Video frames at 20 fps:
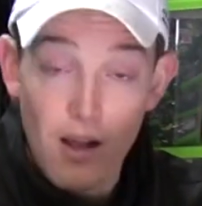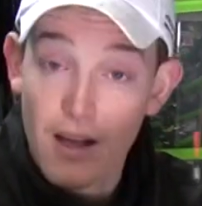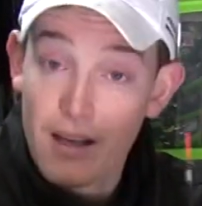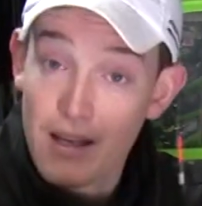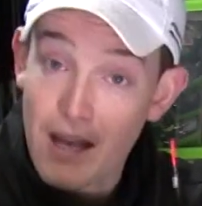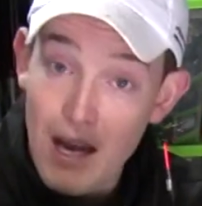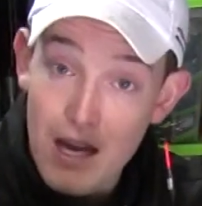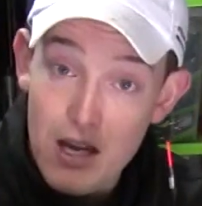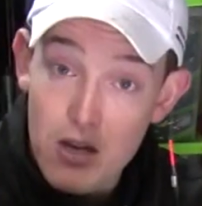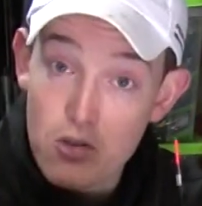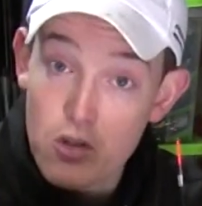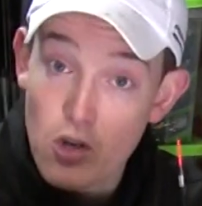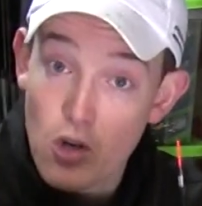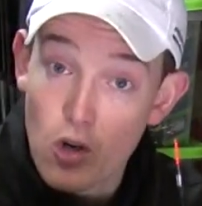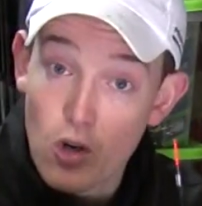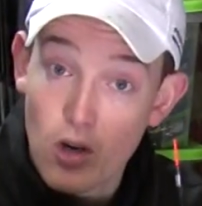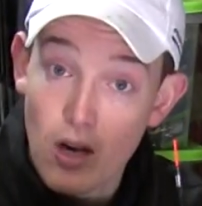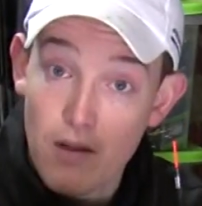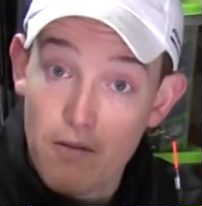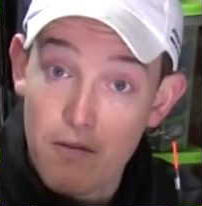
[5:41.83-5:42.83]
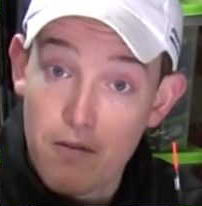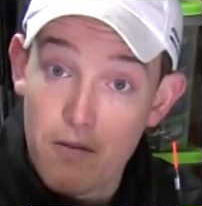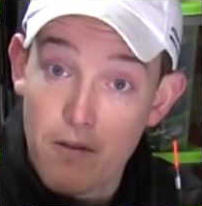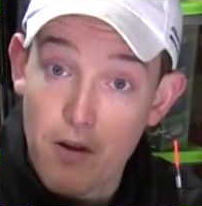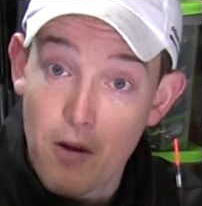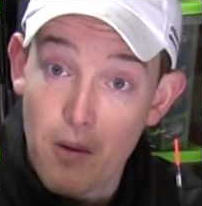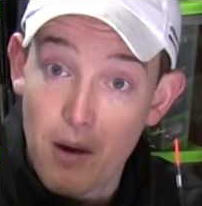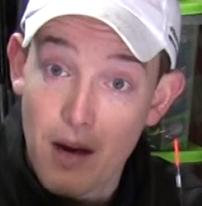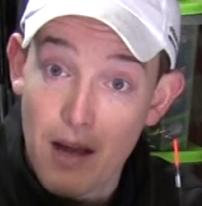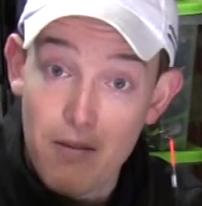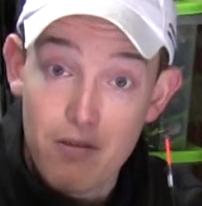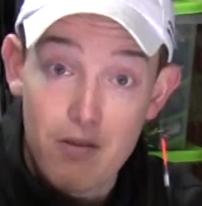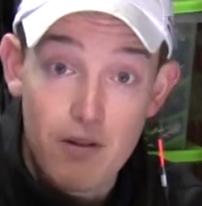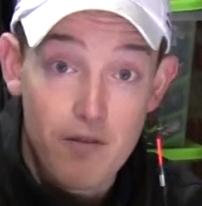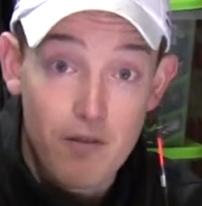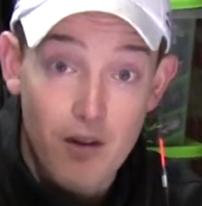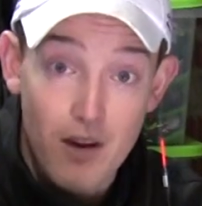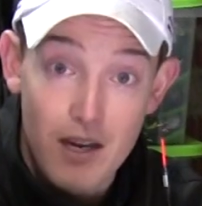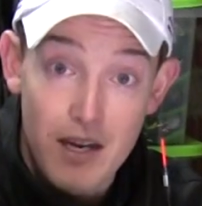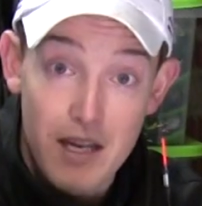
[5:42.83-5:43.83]
I can use a hook length of 0.11
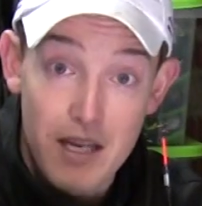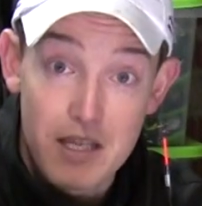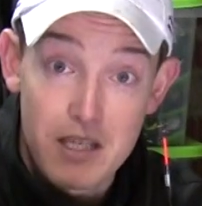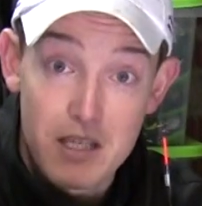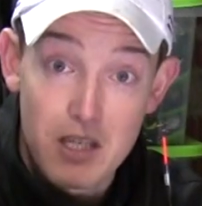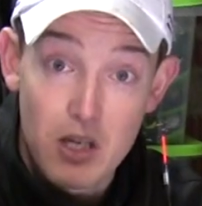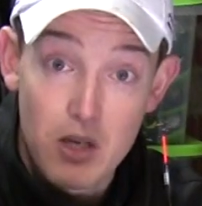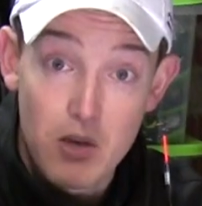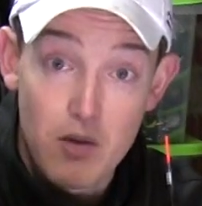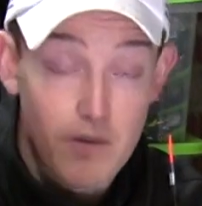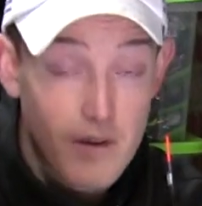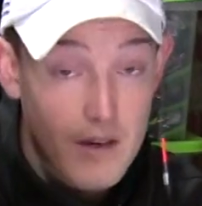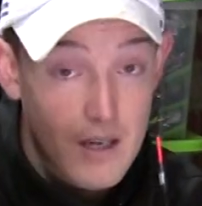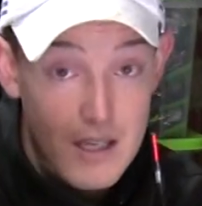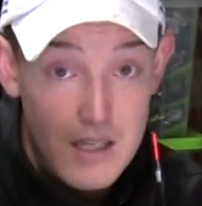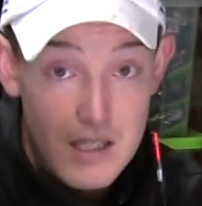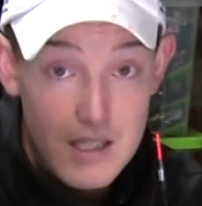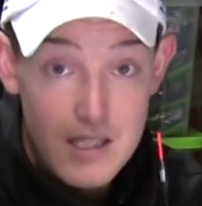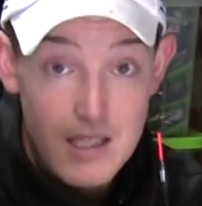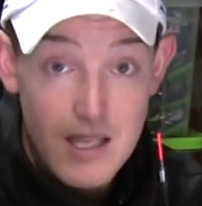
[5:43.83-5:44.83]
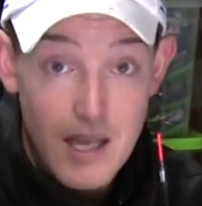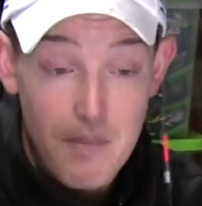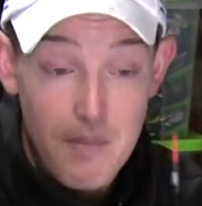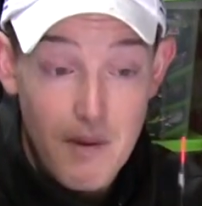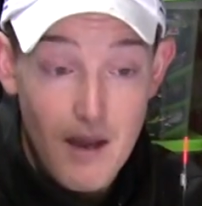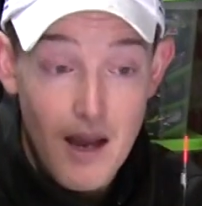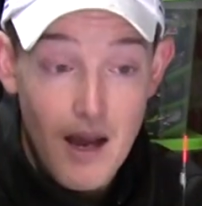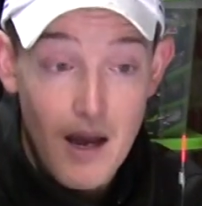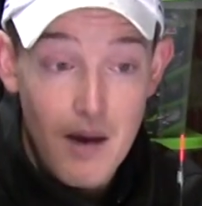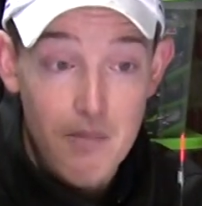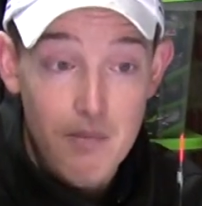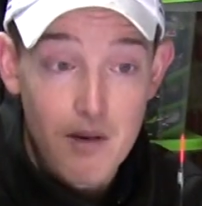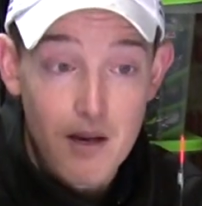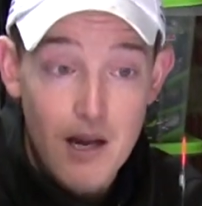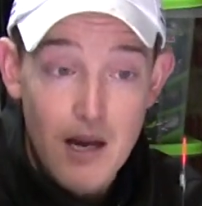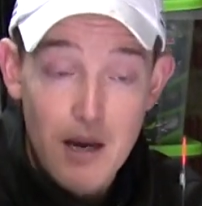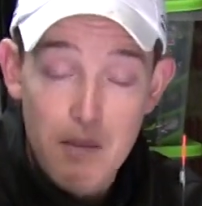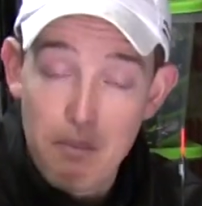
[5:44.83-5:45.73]
if I need to step it up,